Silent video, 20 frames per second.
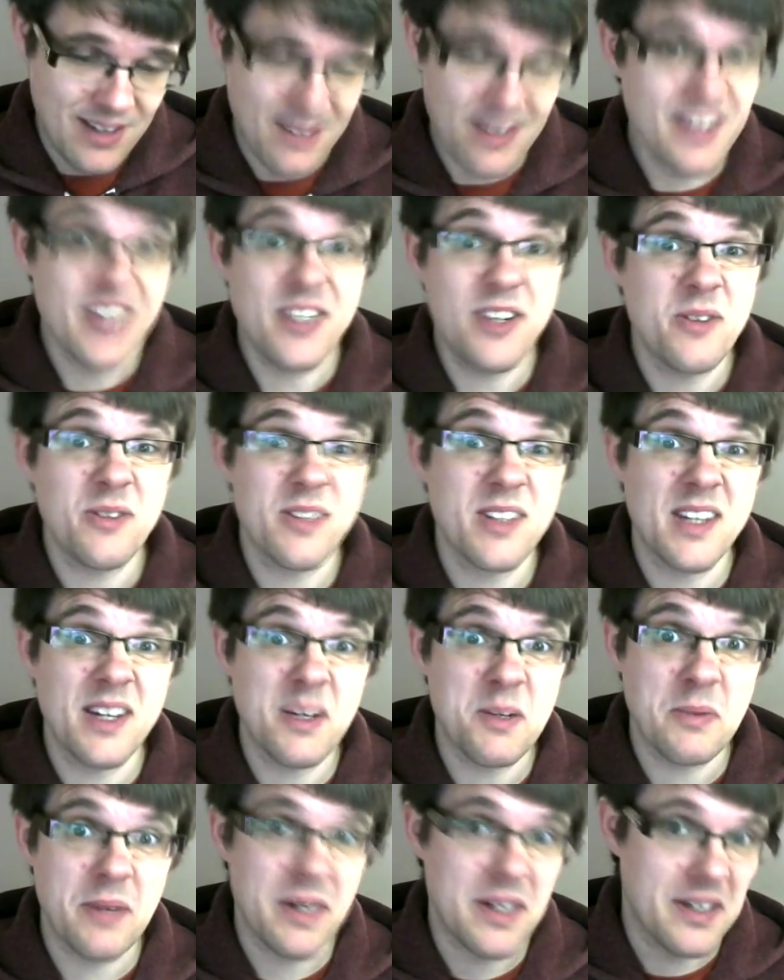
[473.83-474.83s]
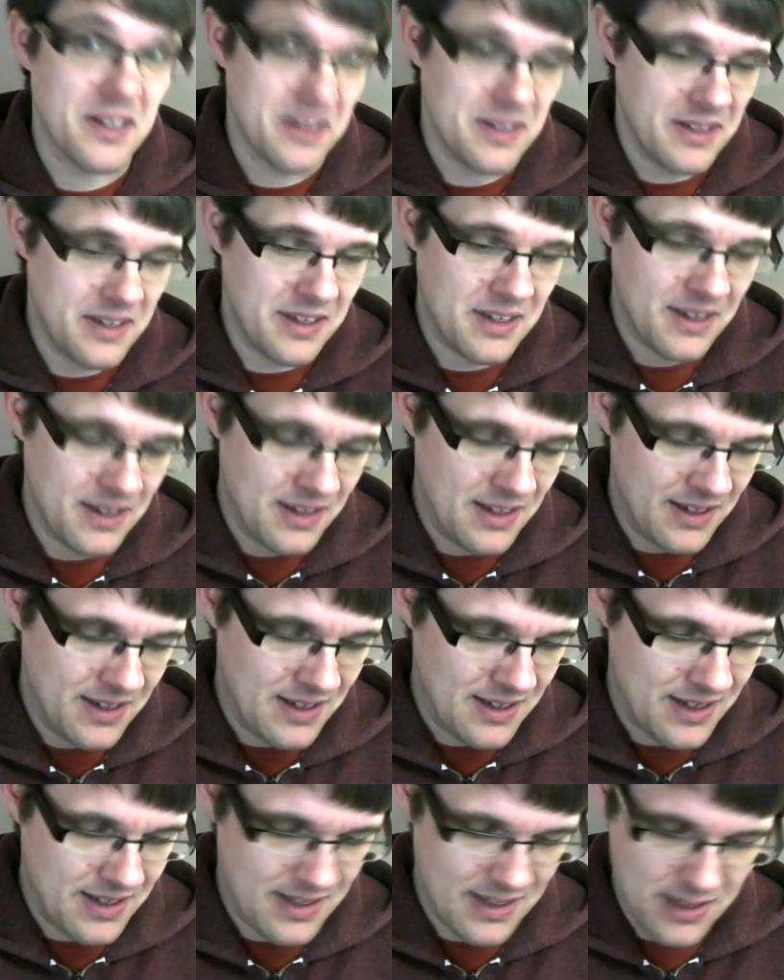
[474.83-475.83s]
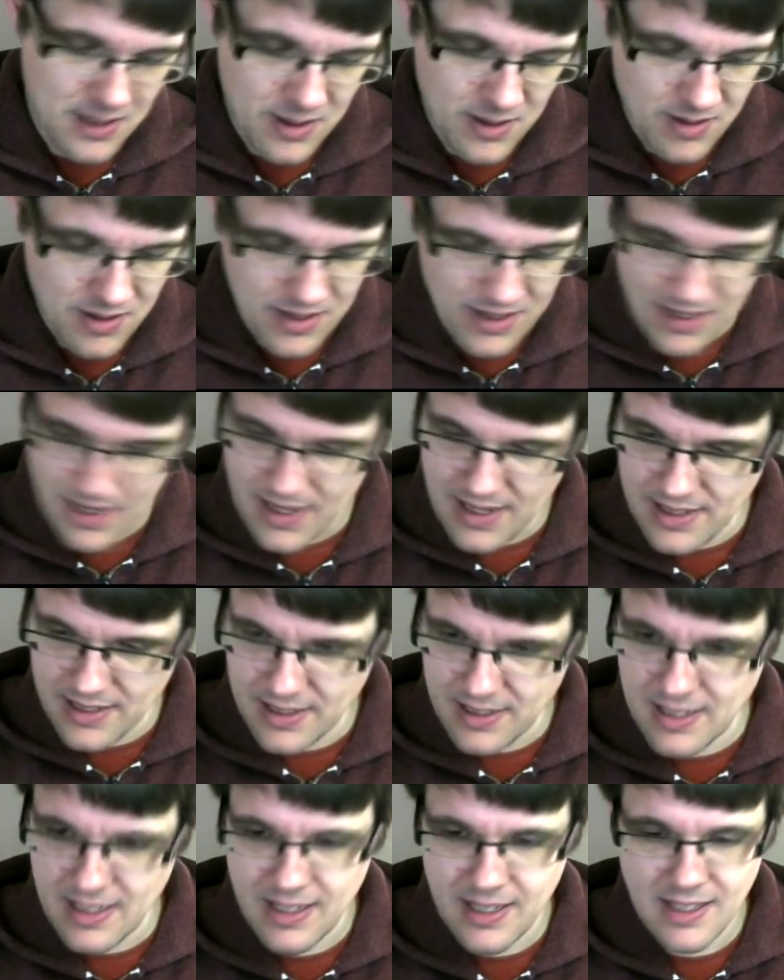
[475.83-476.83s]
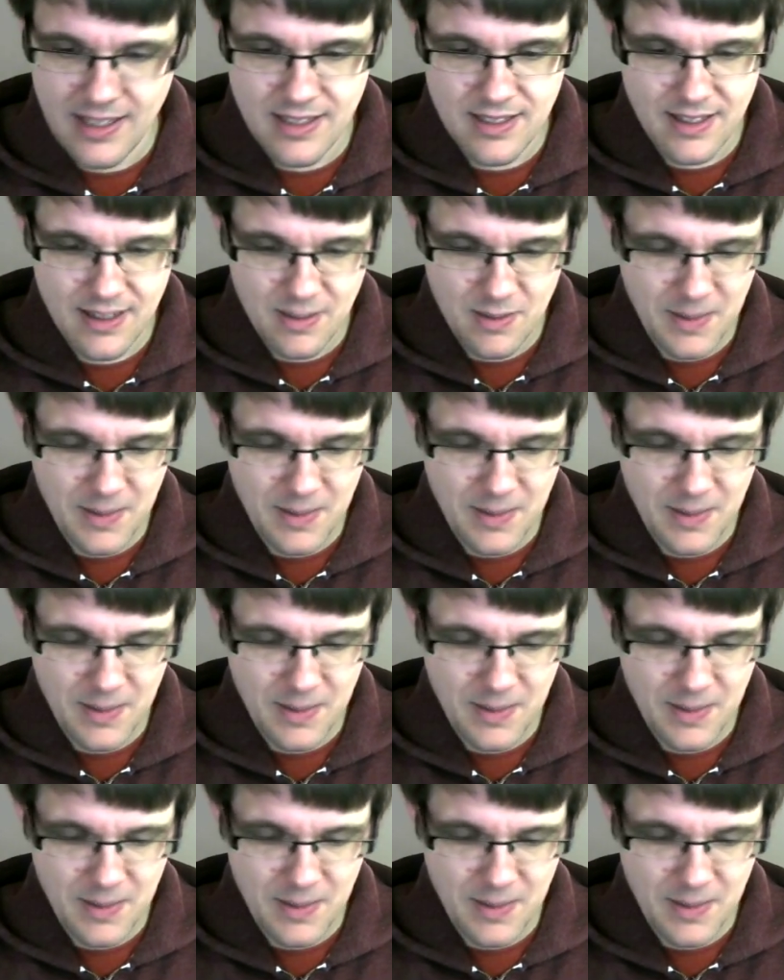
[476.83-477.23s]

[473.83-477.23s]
And I don't think that appeared on the ST either.